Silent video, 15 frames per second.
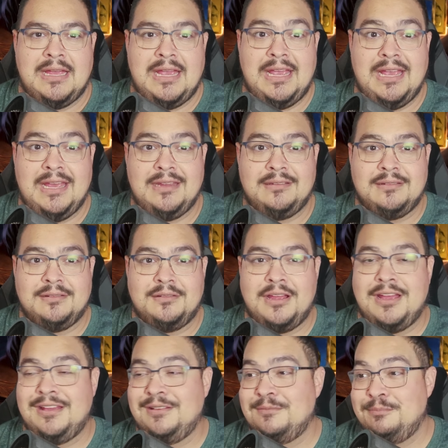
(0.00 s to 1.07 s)
And
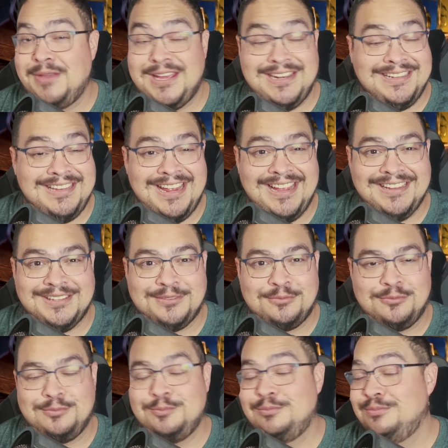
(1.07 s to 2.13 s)
meta decks,
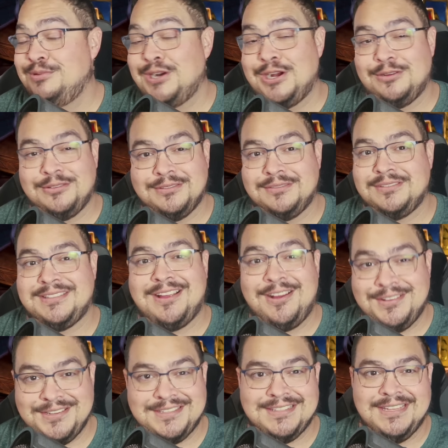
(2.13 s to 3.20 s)
bro,
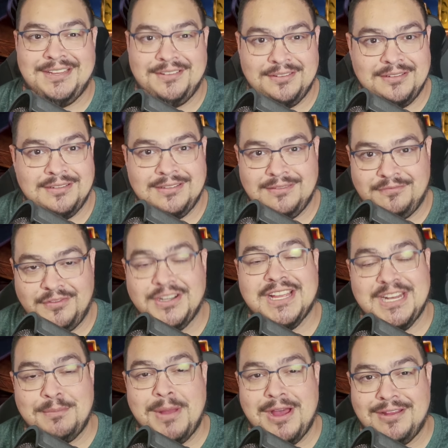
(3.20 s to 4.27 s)
honestly,
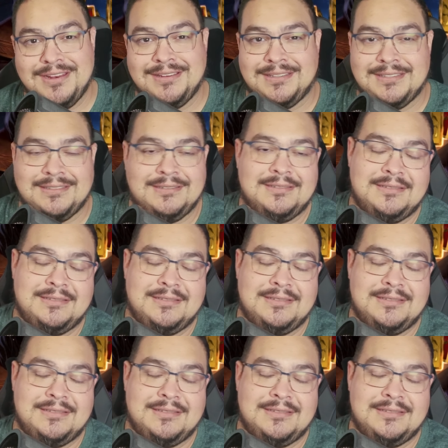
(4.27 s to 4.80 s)
forget about it.